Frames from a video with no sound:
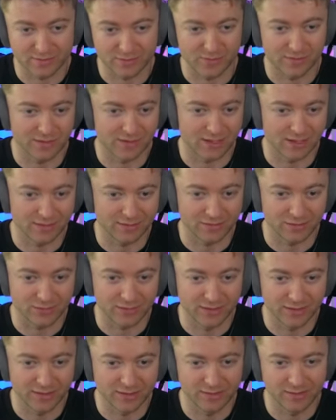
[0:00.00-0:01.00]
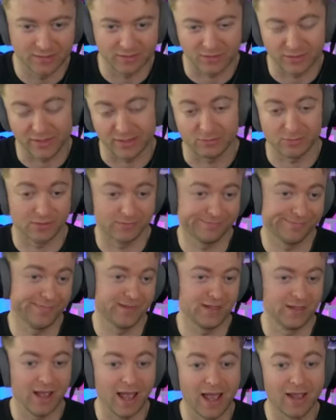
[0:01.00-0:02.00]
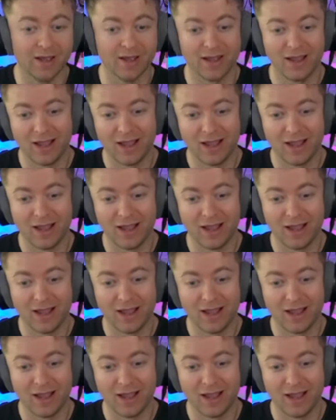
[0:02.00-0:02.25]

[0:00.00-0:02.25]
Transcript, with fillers: So he's got to go here. Okay, well, I,